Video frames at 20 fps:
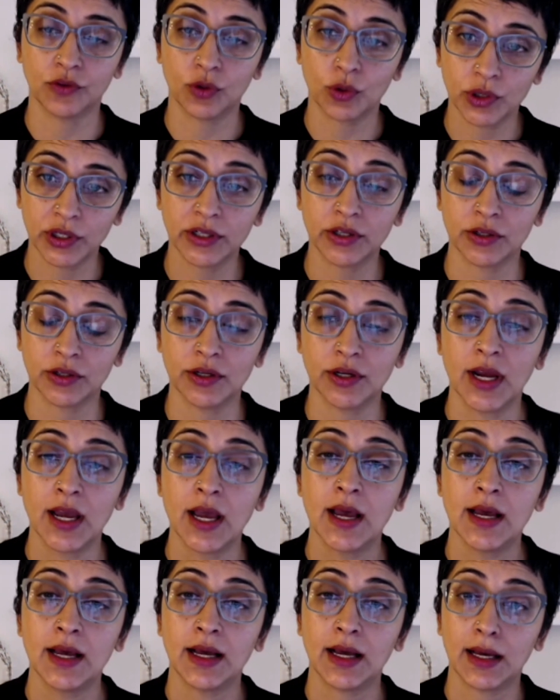order,
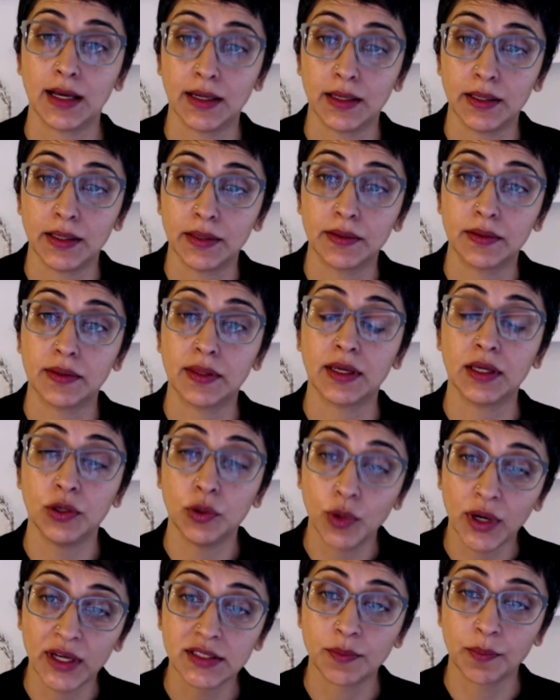the
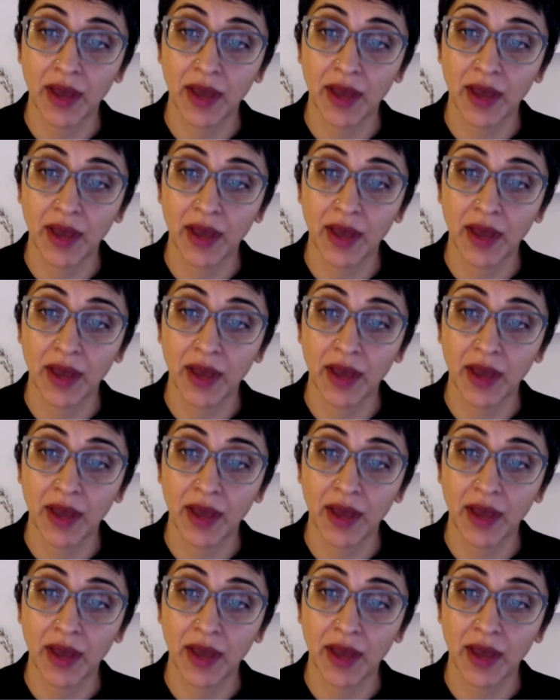U.S.